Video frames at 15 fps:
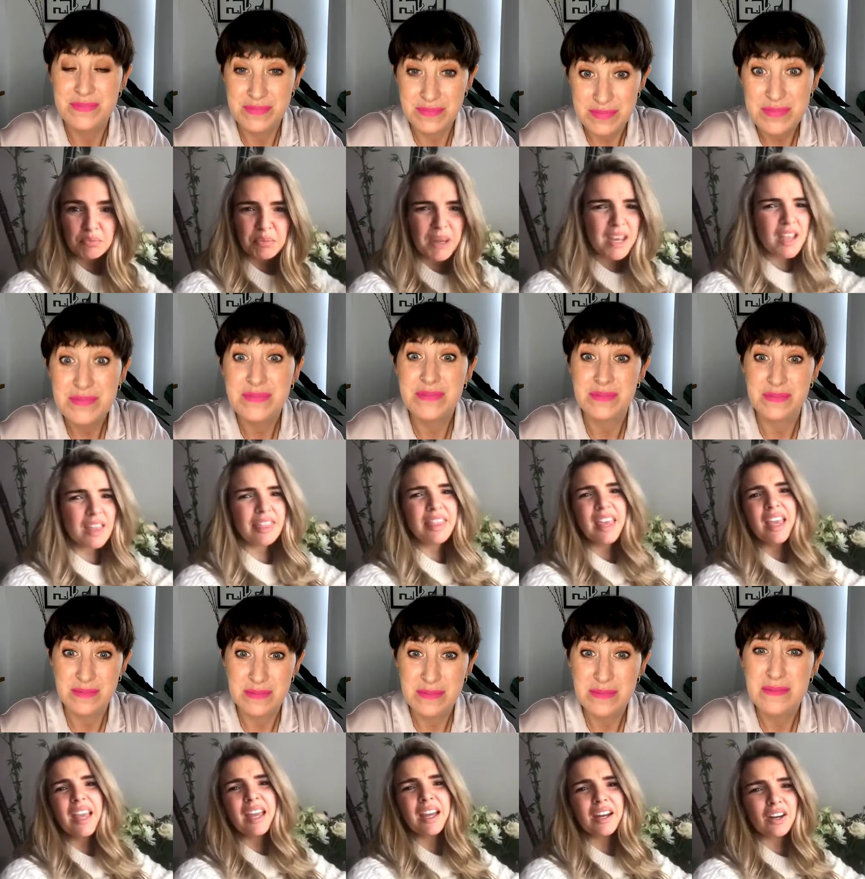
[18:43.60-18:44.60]
Speaker 1: being
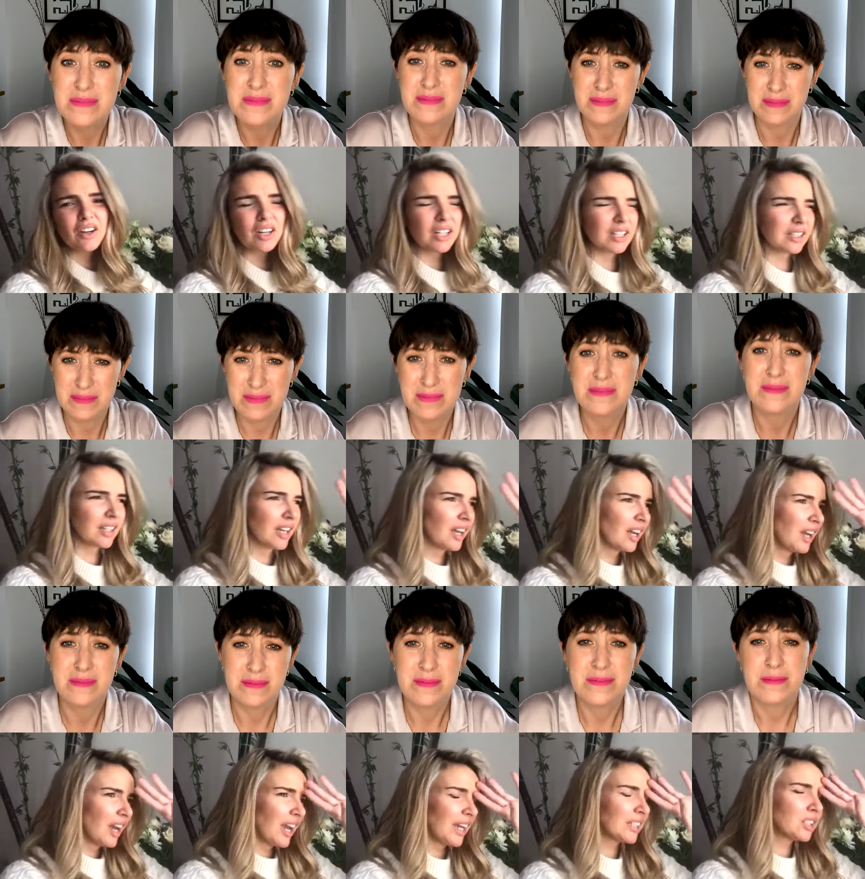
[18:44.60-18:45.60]
there, and
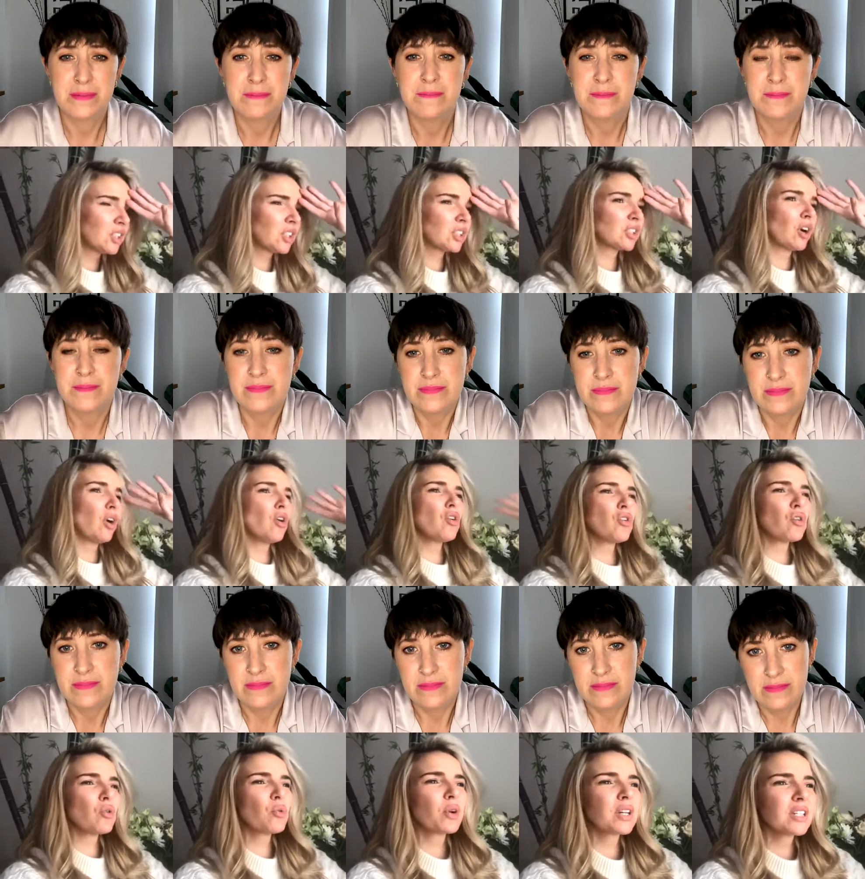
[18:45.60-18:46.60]
it's just
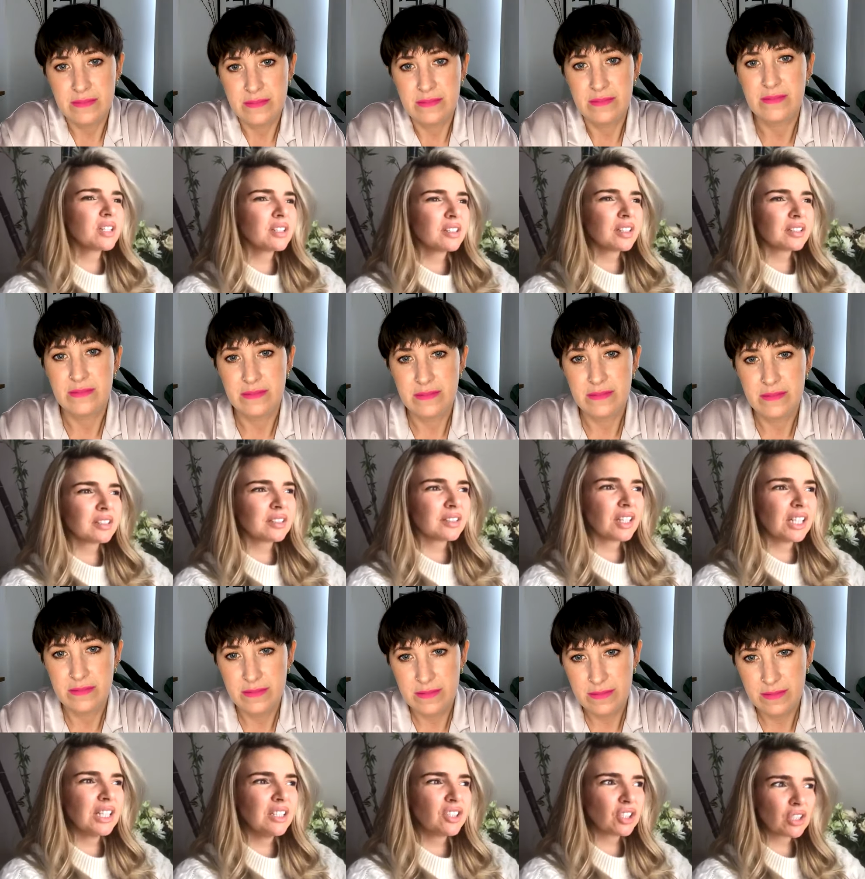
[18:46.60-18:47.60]
always it's
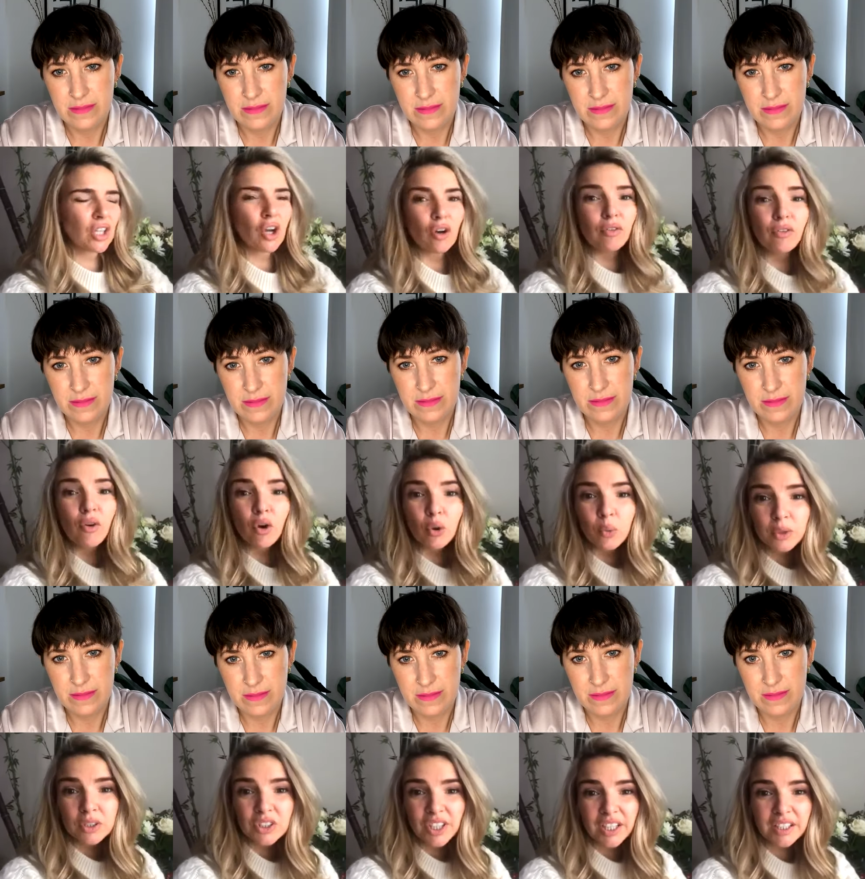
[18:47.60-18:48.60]
you just look
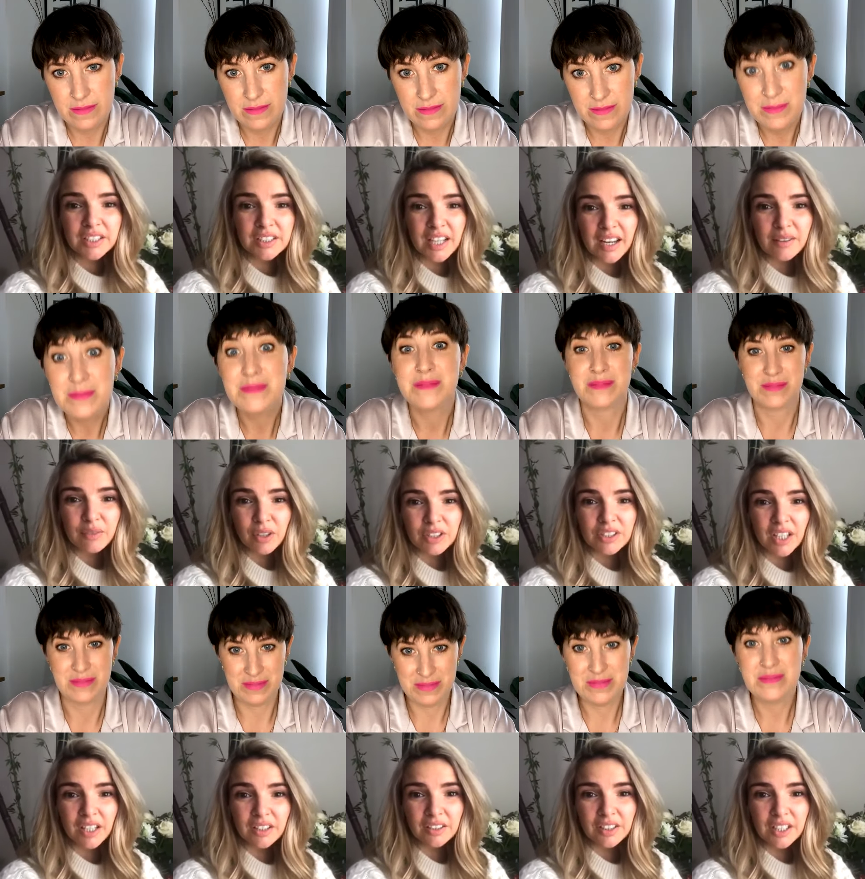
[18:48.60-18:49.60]
forward to it every
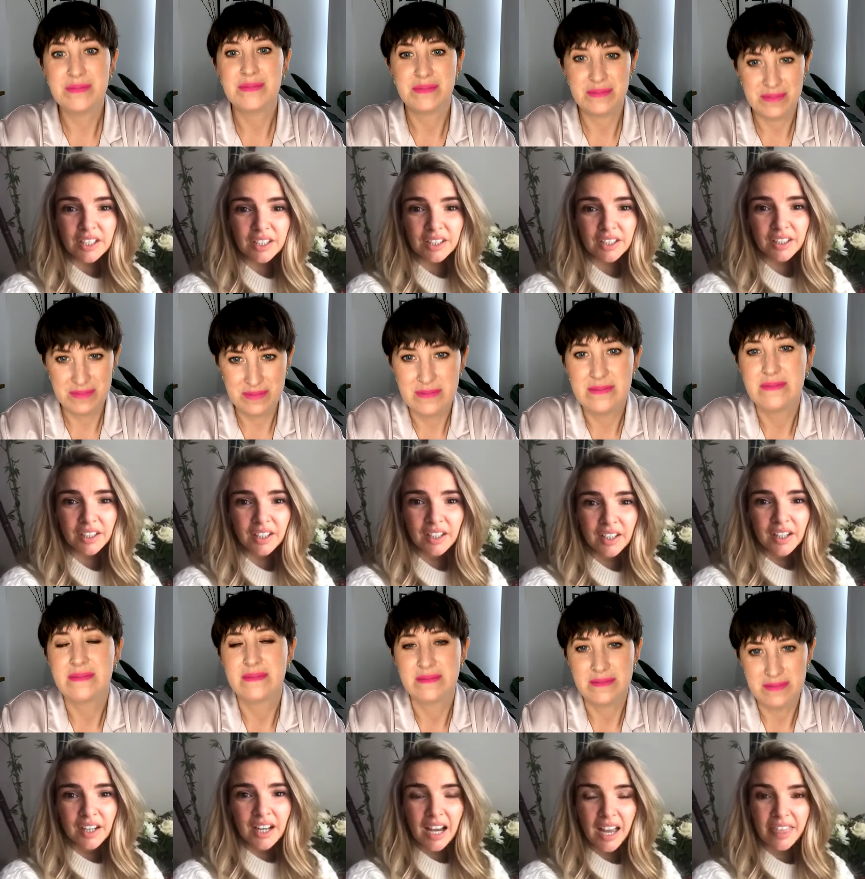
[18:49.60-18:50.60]
single year.
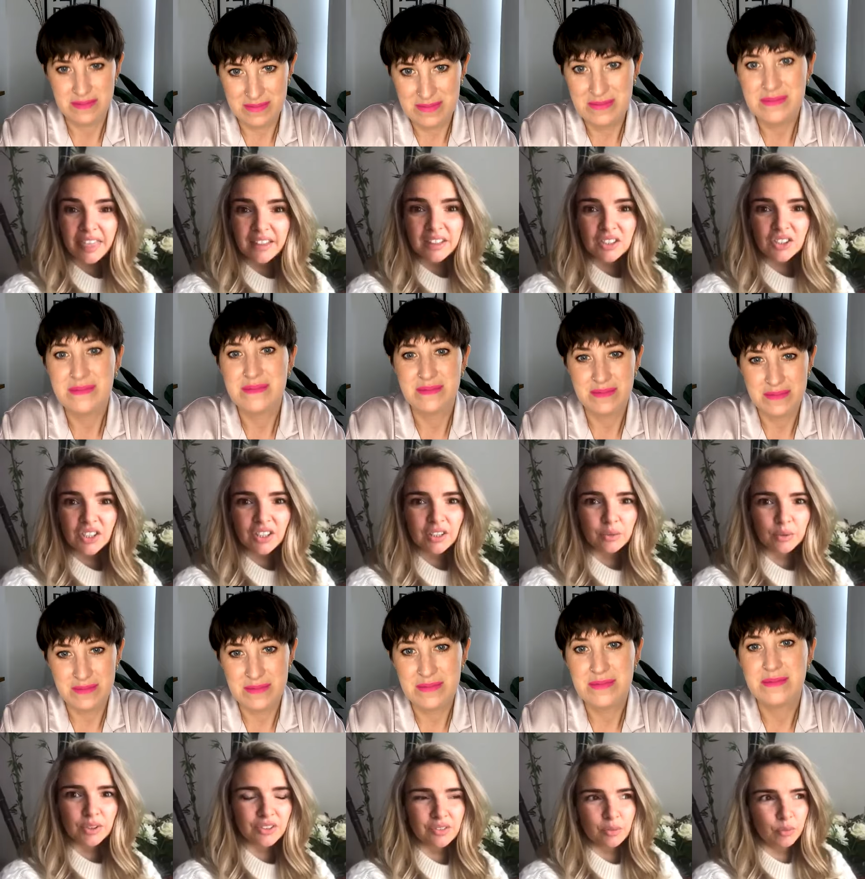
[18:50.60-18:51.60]
And this year
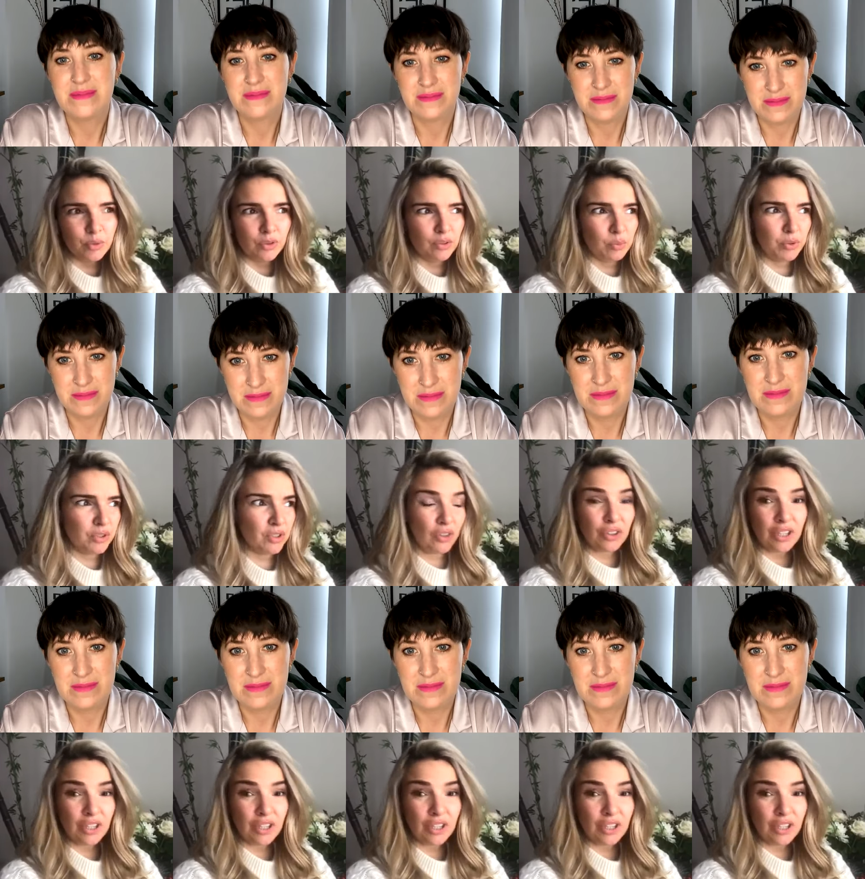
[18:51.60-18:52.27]
was was was there